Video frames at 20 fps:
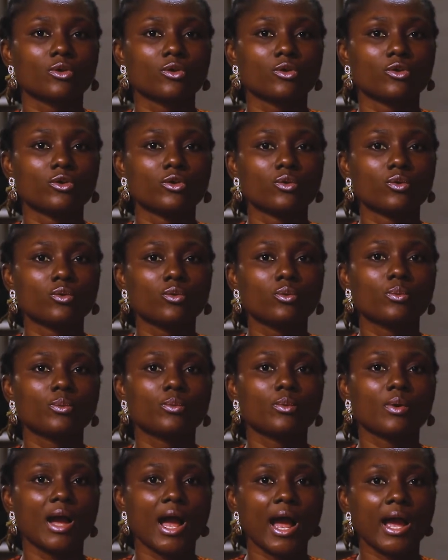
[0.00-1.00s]
you
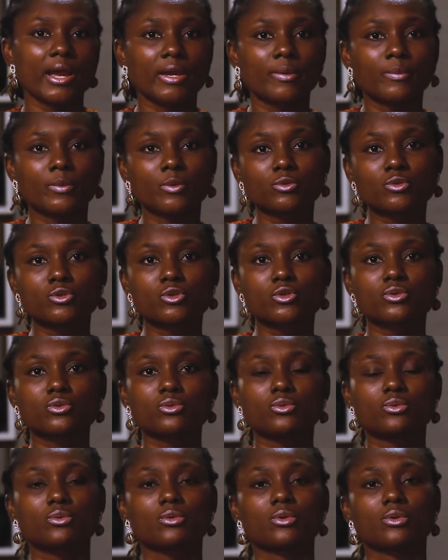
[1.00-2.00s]
are able to